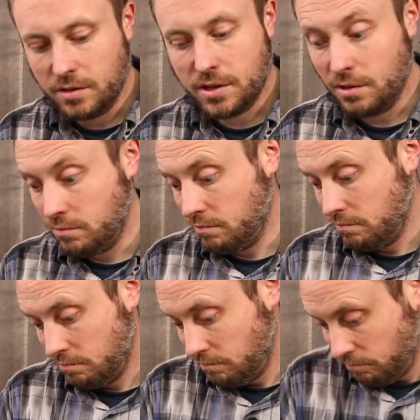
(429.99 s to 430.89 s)
So
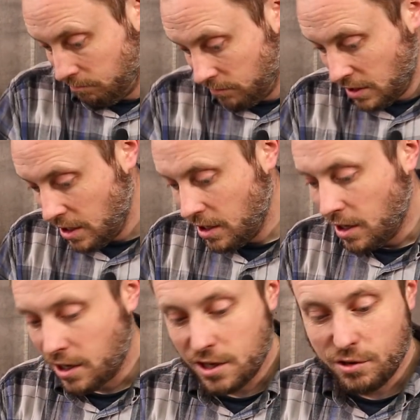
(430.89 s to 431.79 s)

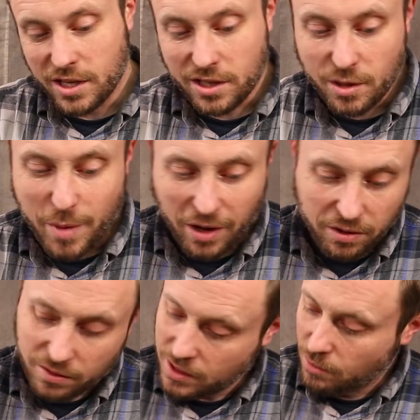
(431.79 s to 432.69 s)
I'm going to do this on the
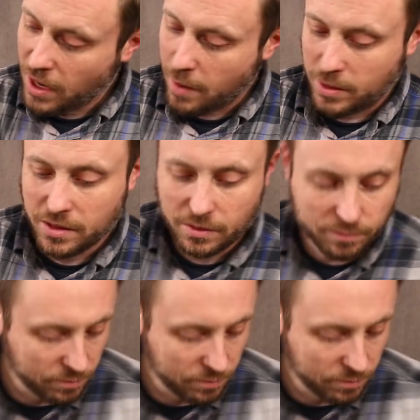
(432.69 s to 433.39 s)
mouth and see what happens.